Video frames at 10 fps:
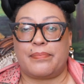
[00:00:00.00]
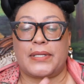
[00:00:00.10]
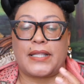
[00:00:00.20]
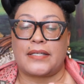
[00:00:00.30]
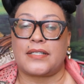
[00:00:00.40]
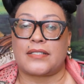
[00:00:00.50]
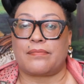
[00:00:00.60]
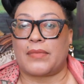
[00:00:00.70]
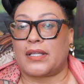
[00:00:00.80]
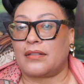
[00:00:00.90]
but that
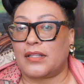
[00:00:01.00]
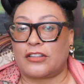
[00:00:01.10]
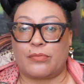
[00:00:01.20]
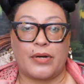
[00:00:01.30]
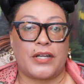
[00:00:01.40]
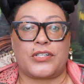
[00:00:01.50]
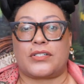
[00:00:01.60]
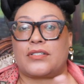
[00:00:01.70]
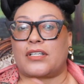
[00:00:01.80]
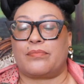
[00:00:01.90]
doesn't mean that the
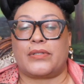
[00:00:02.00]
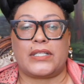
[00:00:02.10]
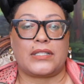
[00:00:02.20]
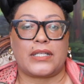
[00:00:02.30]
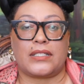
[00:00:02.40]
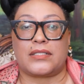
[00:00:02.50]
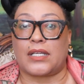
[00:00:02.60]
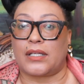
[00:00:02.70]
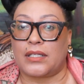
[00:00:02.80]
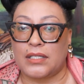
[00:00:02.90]
project is completely
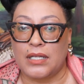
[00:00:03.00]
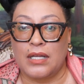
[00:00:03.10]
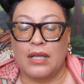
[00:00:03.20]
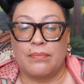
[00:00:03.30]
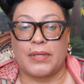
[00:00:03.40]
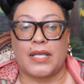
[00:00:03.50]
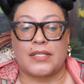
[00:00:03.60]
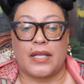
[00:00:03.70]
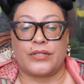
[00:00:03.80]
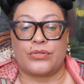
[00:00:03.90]
done,
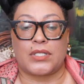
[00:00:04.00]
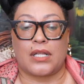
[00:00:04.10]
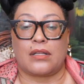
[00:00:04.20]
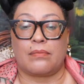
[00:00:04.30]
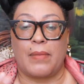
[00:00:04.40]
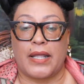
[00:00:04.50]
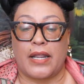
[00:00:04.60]
because I understand that my